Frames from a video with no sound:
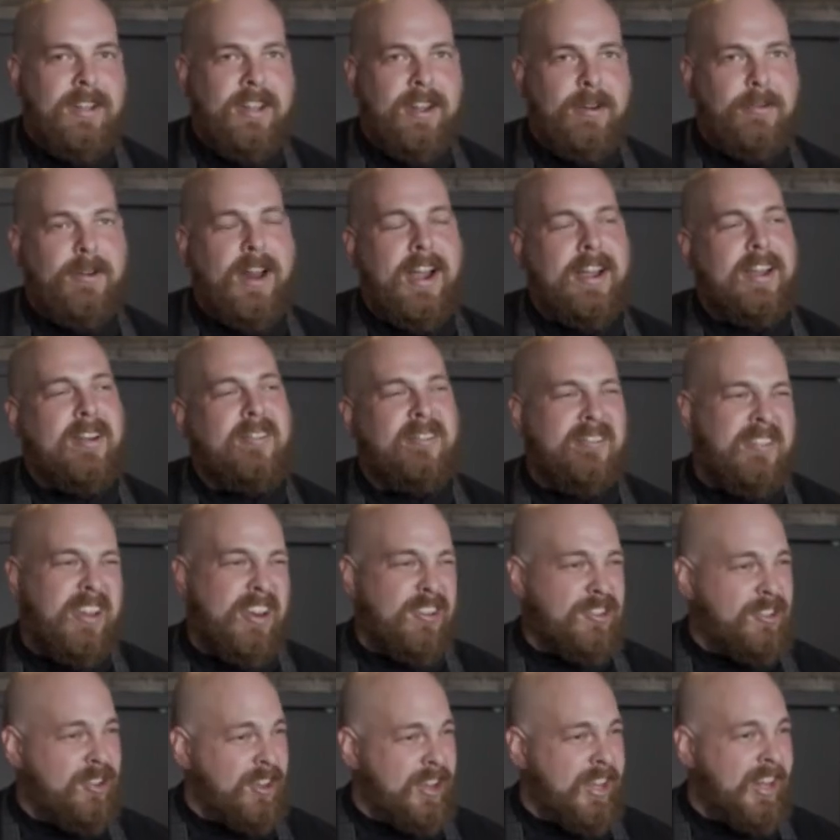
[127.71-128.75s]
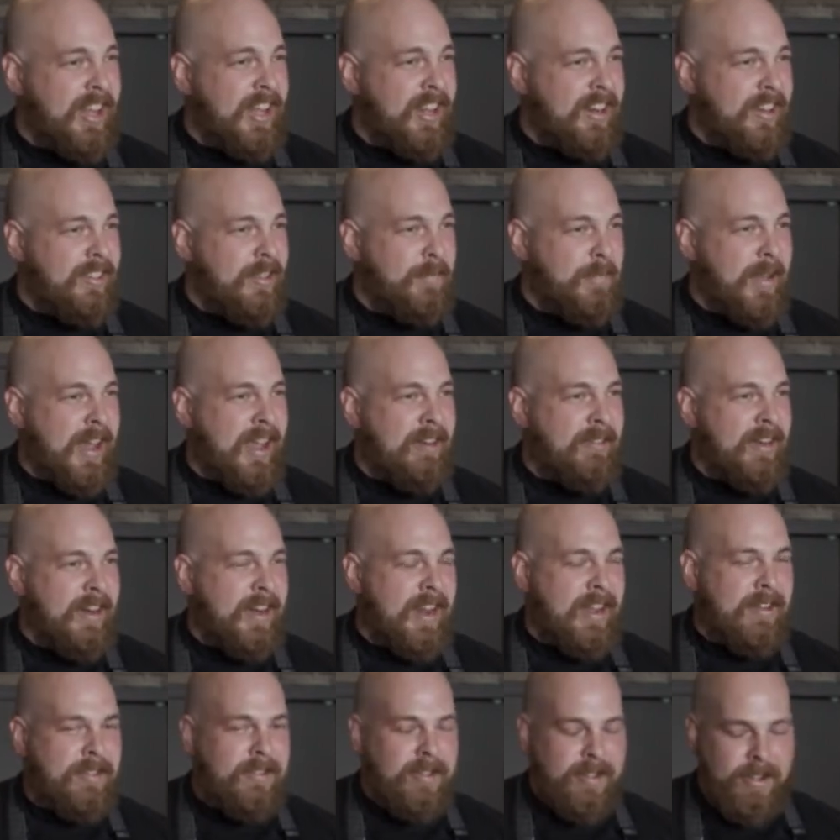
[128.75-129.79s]
And we're not going to finish cooking it in the pan right
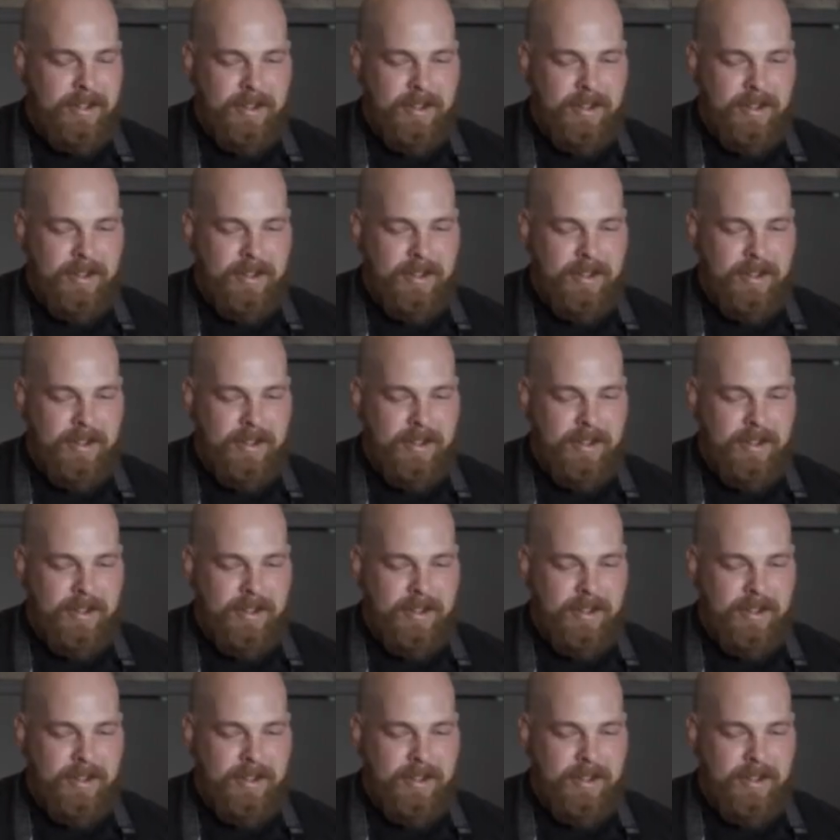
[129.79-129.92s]
now.